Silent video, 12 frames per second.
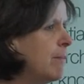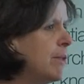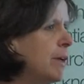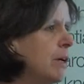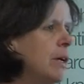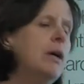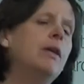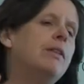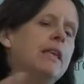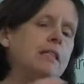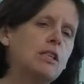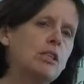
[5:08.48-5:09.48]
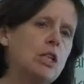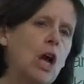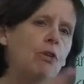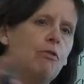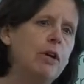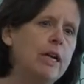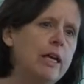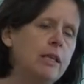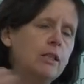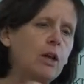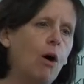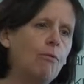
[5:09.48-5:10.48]
there's a slow
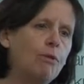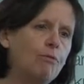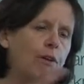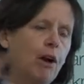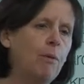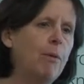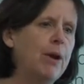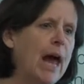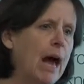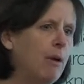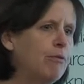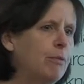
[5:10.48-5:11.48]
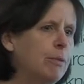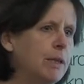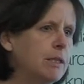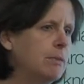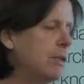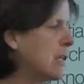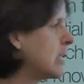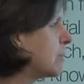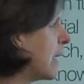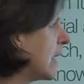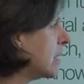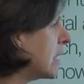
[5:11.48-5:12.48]
release of the pheromone out from this
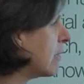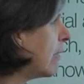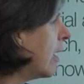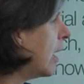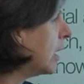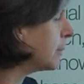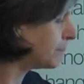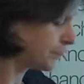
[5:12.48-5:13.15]
plastic vial.